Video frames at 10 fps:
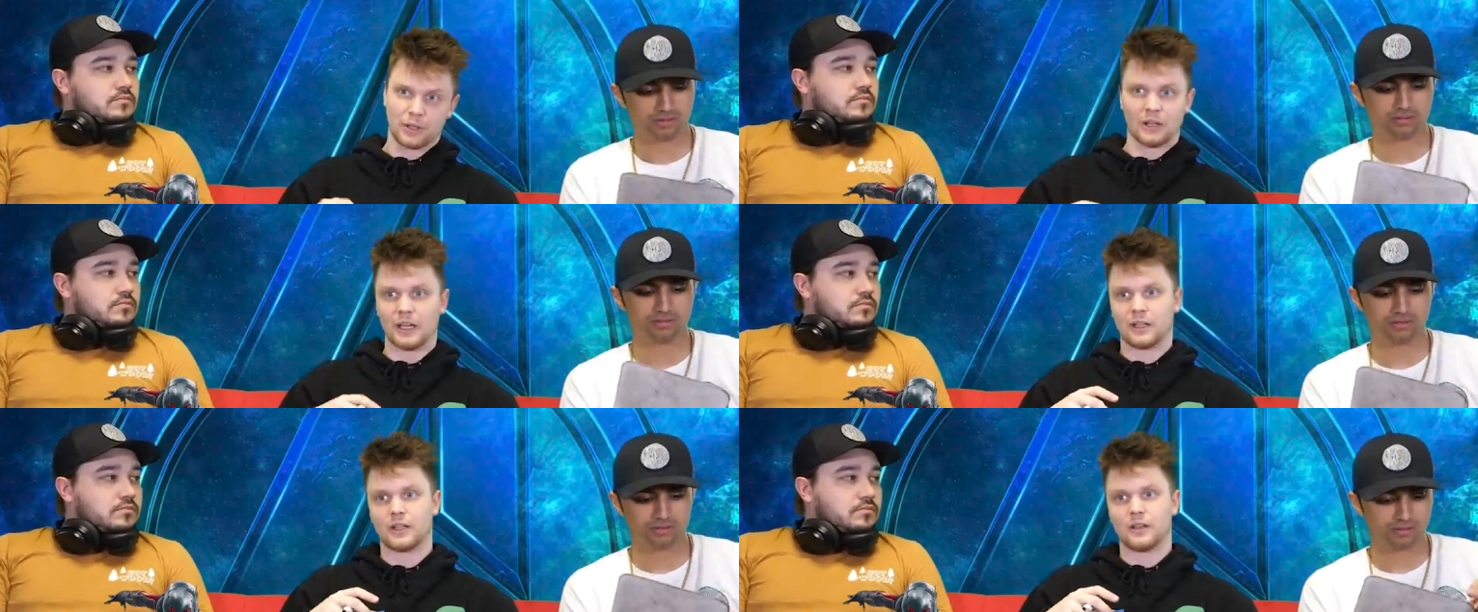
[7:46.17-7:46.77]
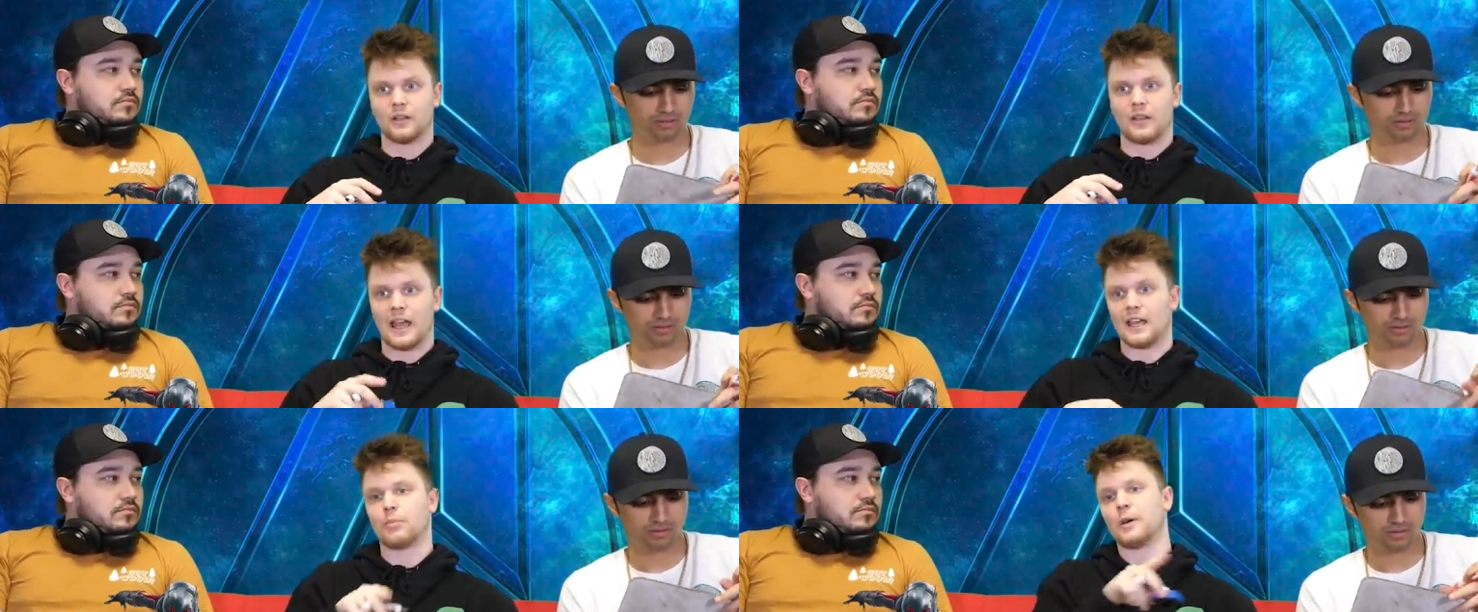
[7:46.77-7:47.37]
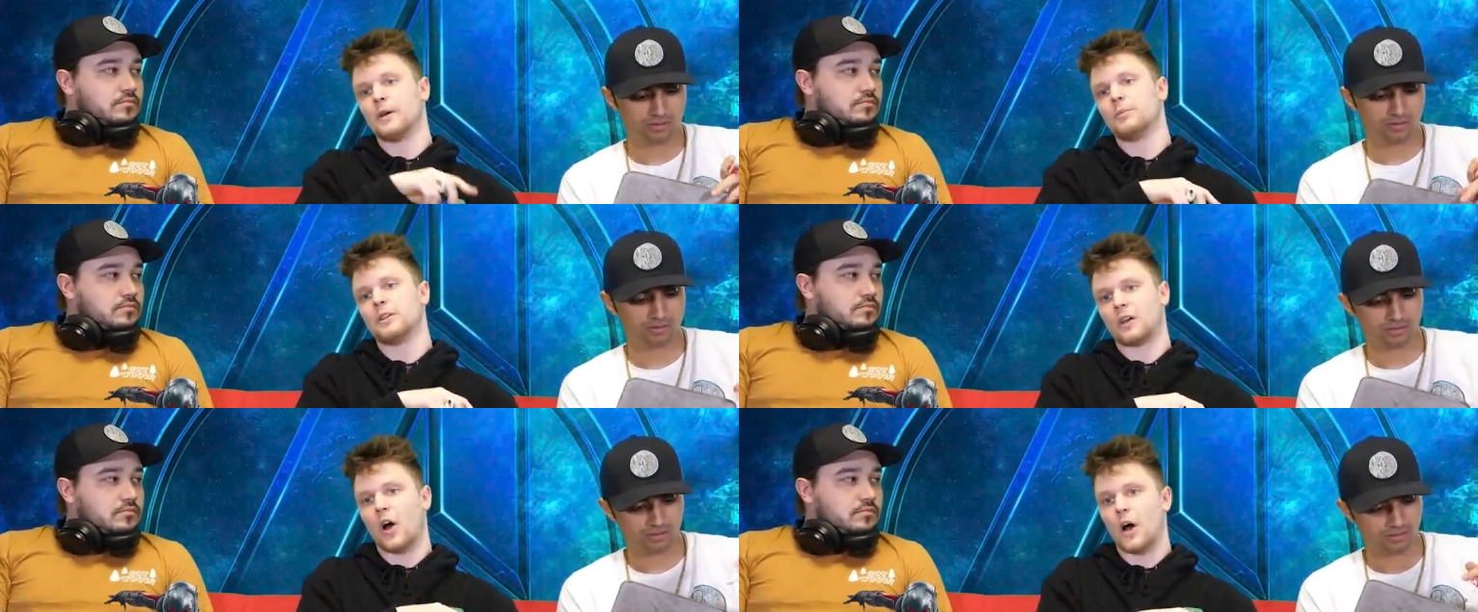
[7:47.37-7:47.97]
Speaker 1: but like Hank Pym
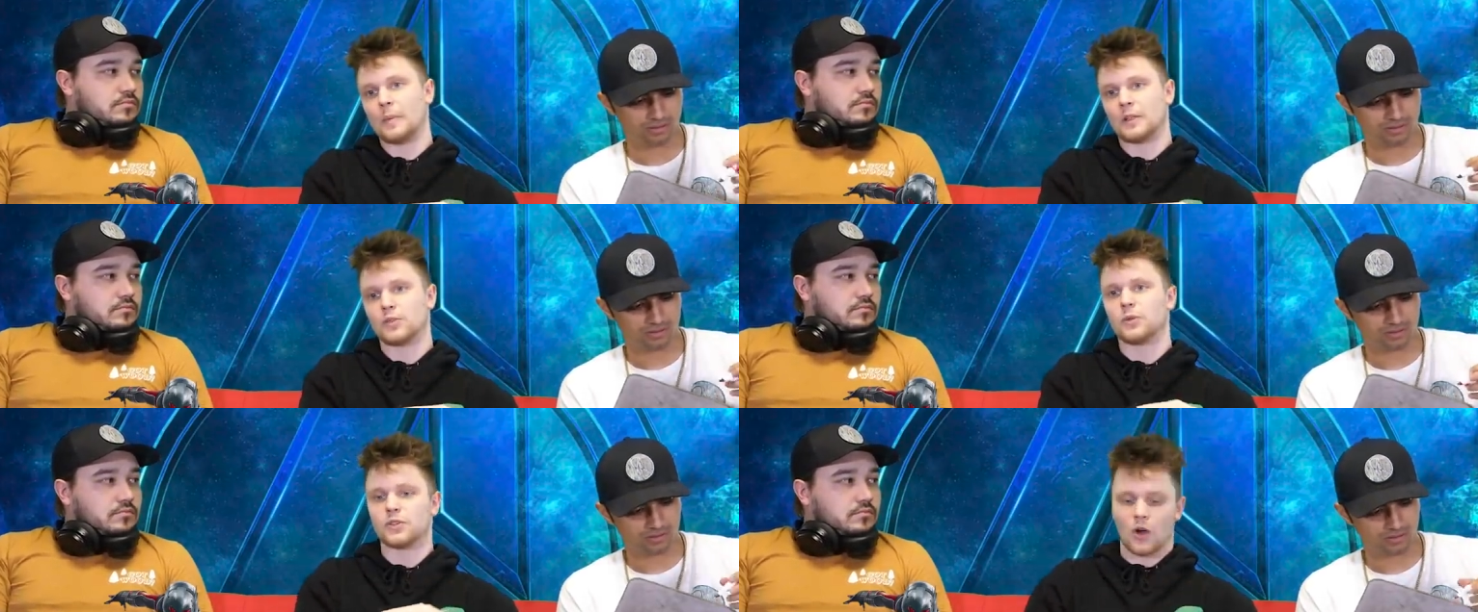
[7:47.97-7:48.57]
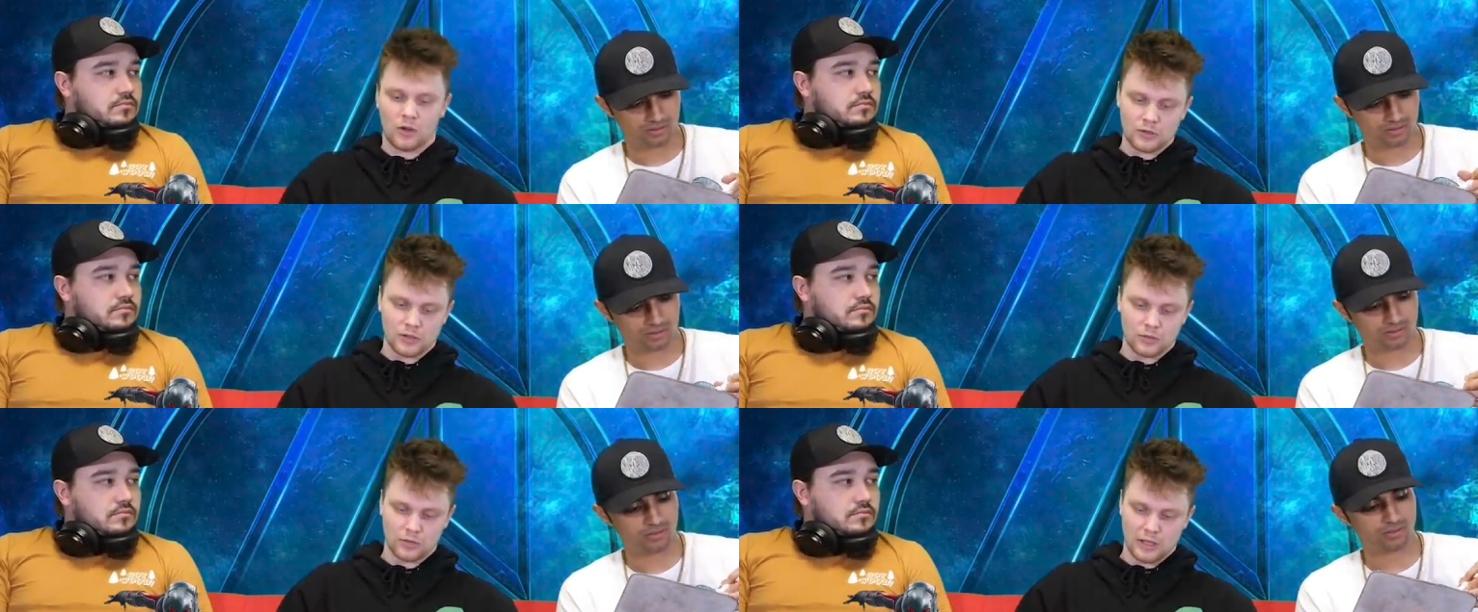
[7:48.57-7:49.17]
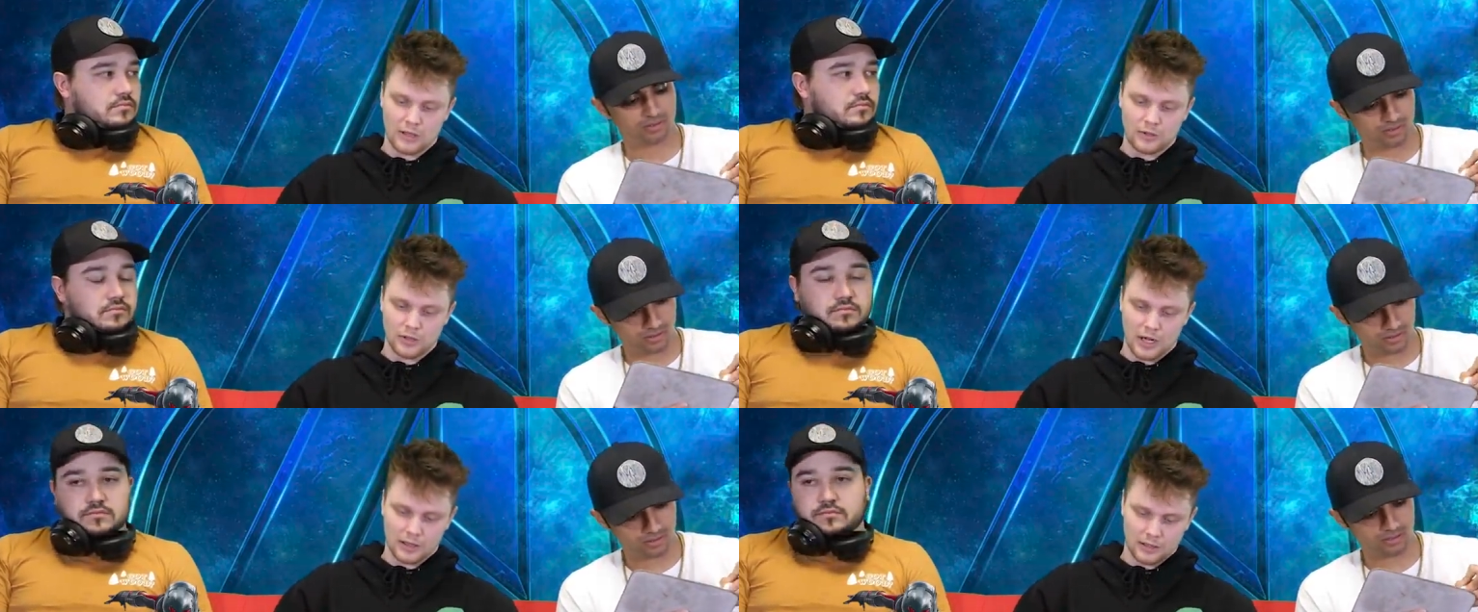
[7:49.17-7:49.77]
in the comics was also
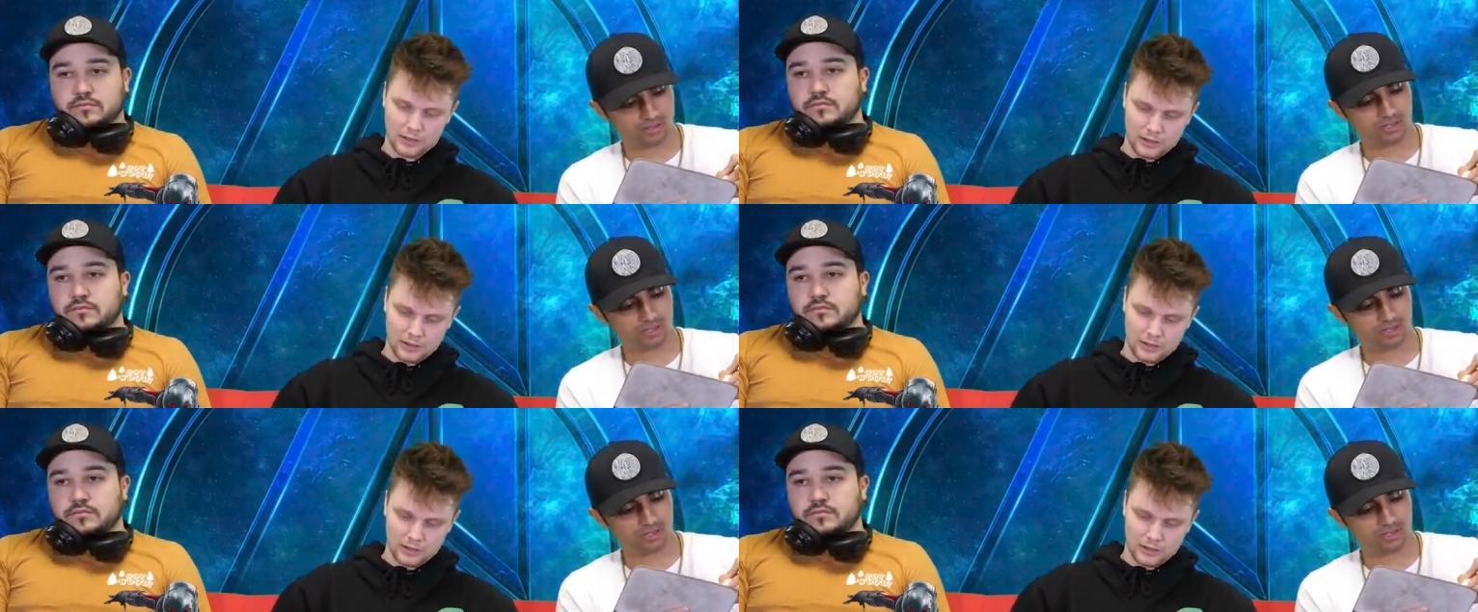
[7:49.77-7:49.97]
Yellow Jacket.